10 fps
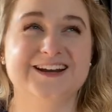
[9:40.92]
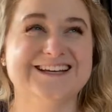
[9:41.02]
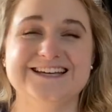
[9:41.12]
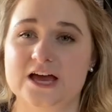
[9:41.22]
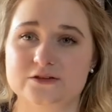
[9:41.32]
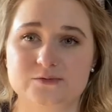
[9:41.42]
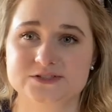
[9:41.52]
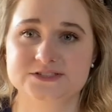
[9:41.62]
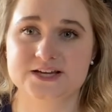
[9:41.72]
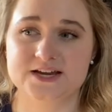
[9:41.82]
yeah, there
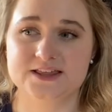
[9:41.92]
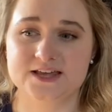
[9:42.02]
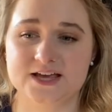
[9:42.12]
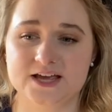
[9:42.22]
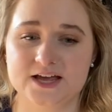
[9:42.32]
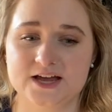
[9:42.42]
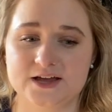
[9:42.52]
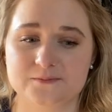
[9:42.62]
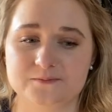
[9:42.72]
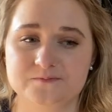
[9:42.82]
wasn't
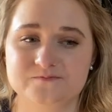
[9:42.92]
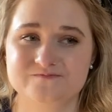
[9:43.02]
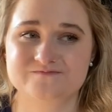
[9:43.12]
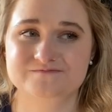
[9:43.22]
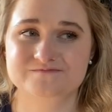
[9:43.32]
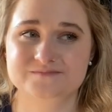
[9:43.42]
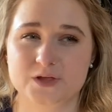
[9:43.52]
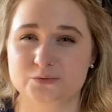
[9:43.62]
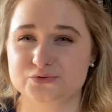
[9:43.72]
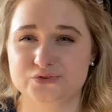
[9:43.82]
anything
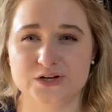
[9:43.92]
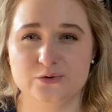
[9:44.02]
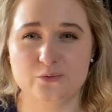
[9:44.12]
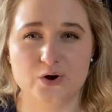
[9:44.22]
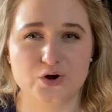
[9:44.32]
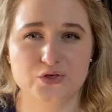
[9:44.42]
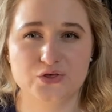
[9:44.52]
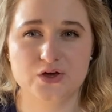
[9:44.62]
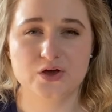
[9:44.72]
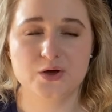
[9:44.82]
that was really worth
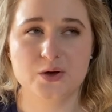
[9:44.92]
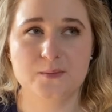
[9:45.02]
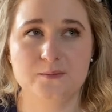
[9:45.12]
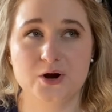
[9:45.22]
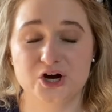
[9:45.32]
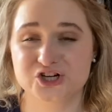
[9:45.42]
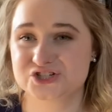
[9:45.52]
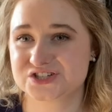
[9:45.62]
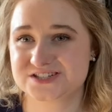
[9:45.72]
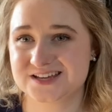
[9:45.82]

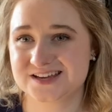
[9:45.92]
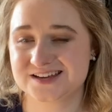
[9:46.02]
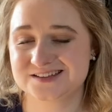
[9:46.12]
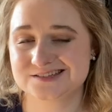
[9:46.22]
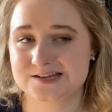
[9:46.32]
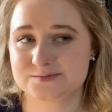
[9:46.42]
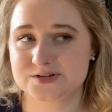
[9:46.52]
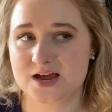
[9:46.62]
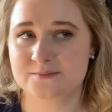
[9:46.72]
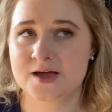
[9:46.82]
purchasing at the same
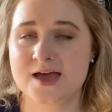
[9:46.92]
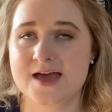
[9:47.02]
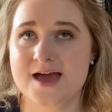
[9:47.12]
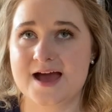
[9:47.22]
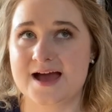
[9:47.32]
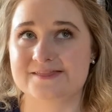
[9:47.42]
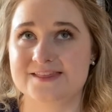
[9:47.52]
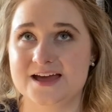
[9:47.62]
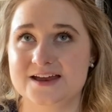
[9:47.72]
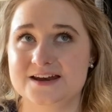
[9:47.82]
time. And
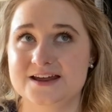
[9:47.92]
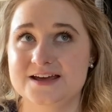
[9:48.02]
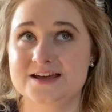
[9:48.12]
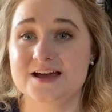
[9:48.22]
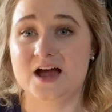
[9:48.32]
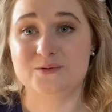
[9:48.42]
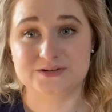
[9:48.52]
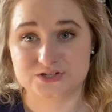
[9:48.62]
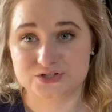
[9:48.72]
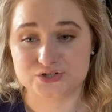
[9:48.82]
then I
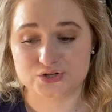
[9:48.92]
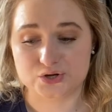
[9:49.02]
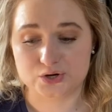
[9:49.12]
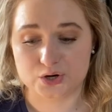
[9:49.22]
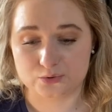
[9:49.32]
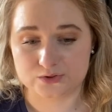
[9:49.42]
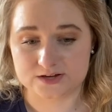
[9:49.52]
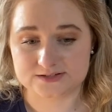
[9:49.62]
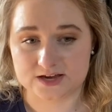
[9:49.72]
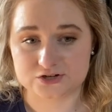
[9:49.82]
went into the
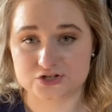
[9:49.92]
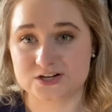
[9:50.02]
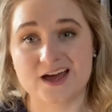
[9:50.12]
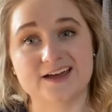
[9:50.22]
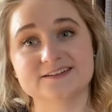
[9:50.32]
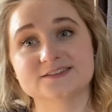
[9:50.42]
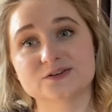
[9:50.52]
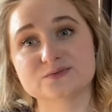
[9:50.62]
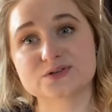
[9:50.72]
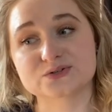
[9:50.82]
clothing section and there
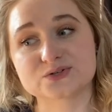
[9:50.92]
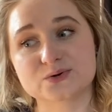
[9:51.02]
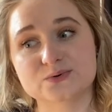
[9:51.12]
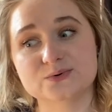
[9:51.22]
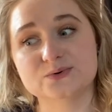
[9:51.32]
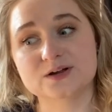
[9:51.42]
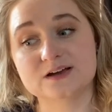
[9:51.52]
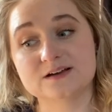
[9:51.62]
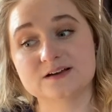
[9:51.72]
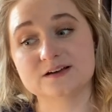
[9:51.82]
was also
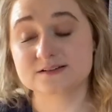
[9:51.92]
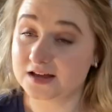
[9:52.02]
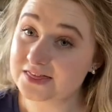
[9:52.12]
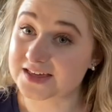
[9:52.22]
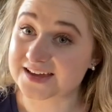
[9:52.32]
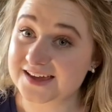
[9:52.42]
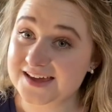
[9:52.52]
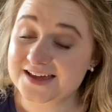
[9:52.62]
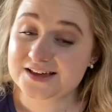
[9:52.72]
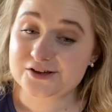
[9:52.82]
nothing.
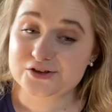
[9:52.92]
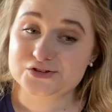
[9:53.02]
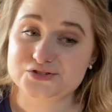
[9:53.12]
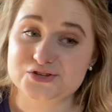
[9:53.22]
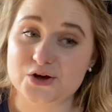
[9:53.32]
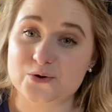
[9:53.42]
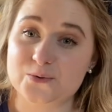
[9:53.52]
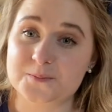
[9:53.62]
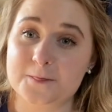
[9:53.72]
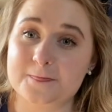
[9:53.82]

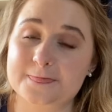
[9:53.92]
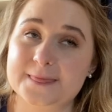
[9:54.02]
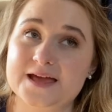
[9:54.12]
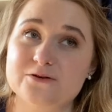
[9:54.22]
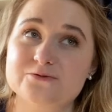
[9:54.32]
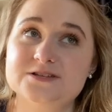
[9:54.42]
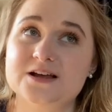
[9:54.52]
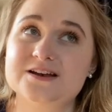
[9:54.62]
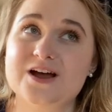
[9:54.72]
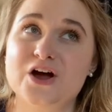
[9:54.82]
So it was
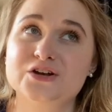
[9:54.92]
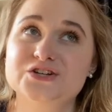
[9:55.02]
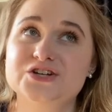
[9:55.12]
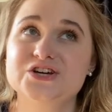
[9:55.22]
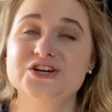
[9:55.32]
not